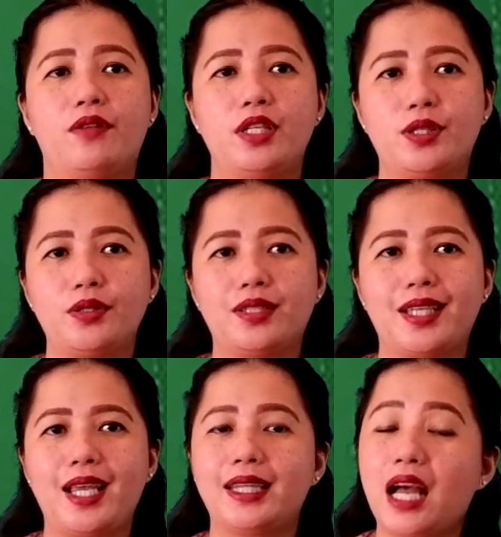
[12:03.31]

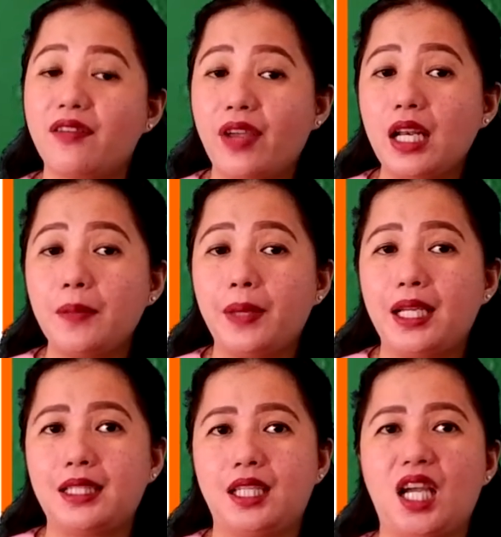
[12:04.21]
reducing the
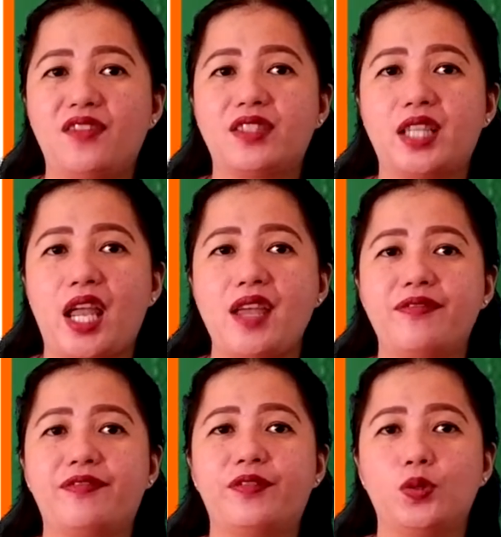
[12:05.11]
availability of
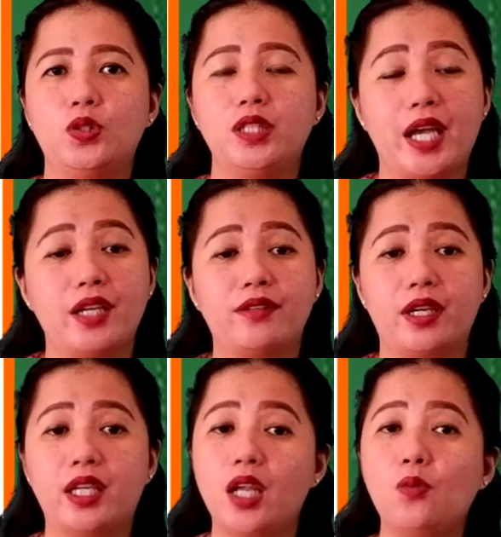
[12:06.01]
safe food and
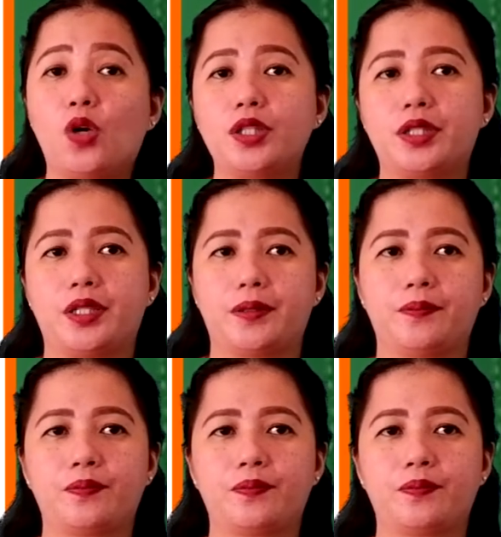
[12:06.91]
drinking water,